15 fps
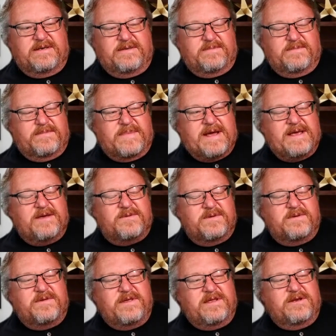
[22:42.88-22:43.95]
my
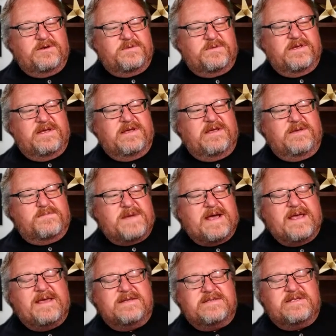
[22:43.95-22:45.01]

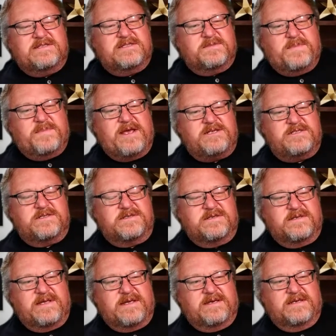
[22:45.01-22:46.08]

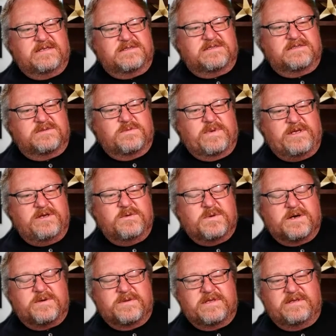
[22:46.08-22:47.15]
anticipation is when you
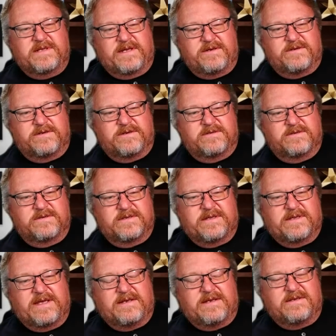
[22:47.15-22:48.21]
work with a lender
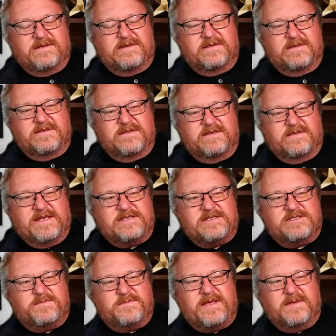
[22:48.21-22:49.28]
that they
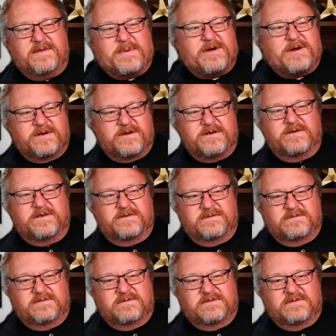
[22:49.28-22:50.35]
should be a partner.
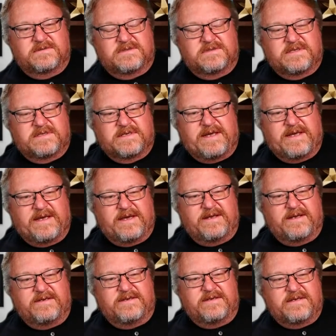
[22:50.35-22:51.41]

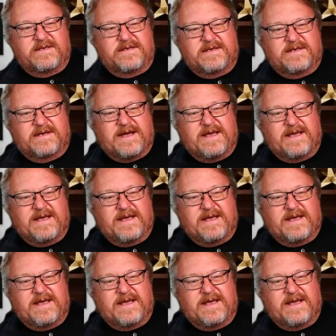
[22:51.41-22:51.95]
And I hear